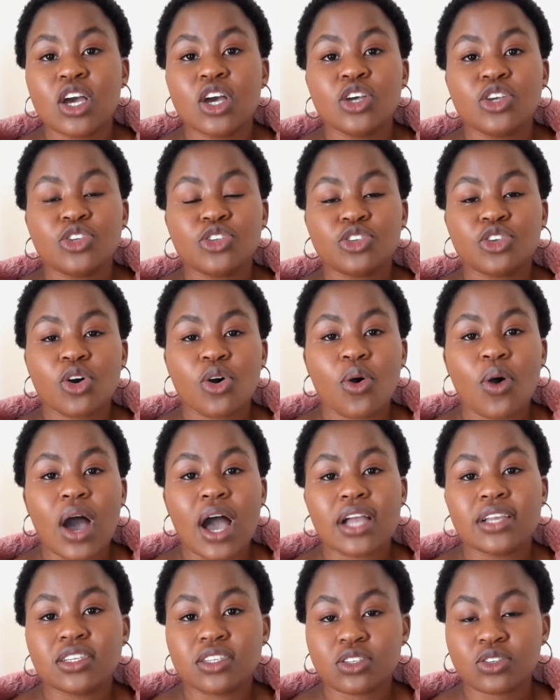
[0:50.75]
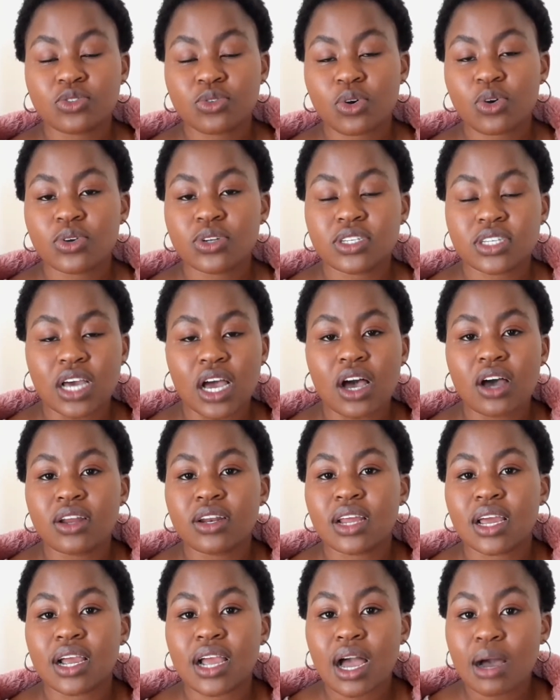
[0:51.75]
So I just wrote down
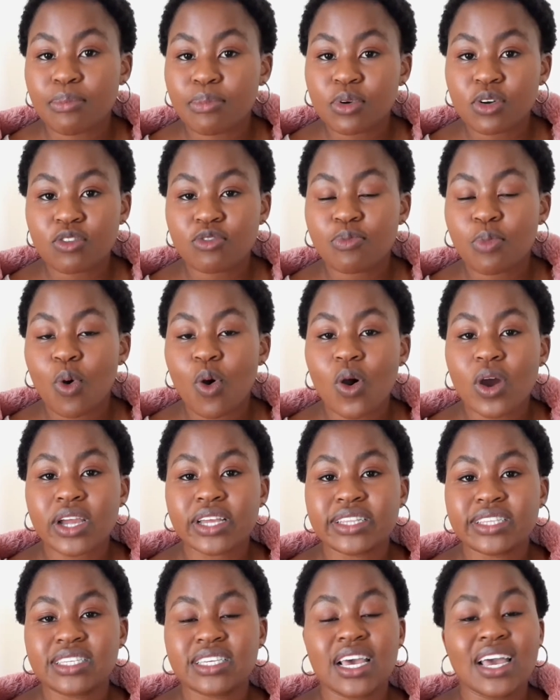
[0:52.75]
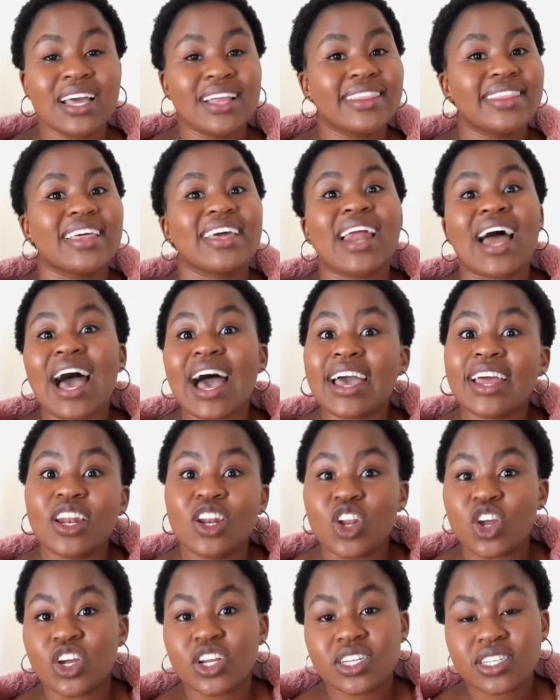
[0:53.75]
a couple of points that I
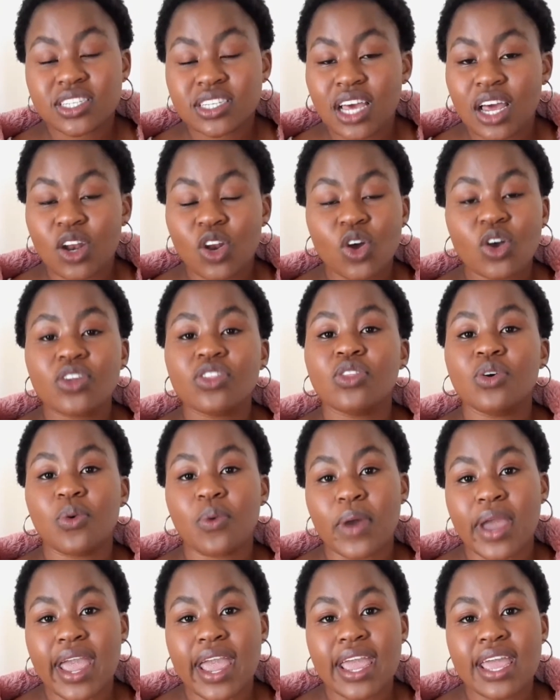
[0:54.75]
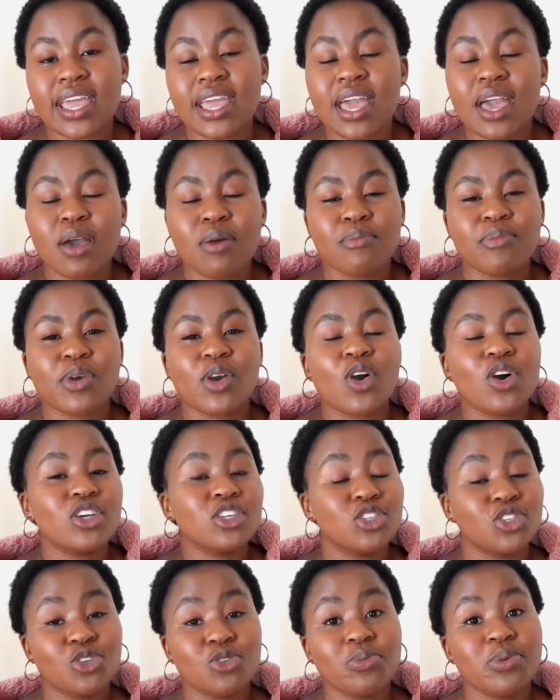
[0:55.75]
learned along the way,
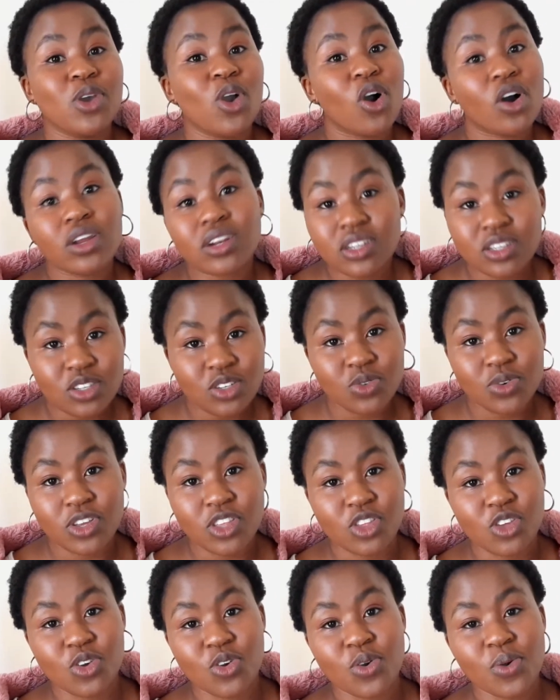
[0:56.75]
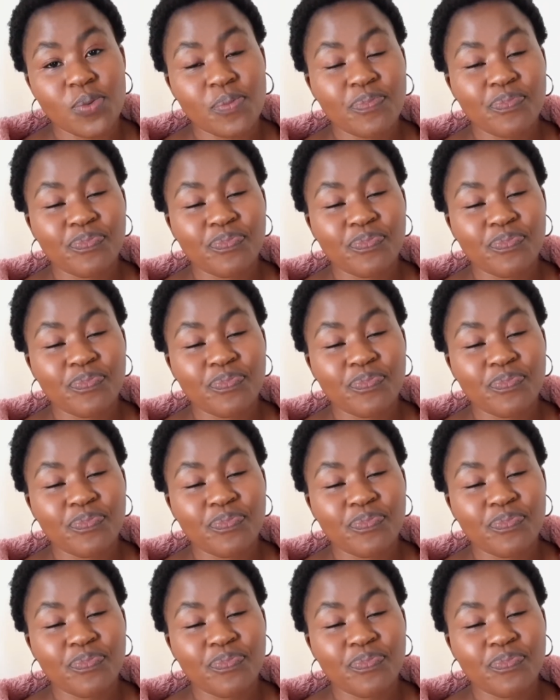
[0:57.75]
because to be honest with you,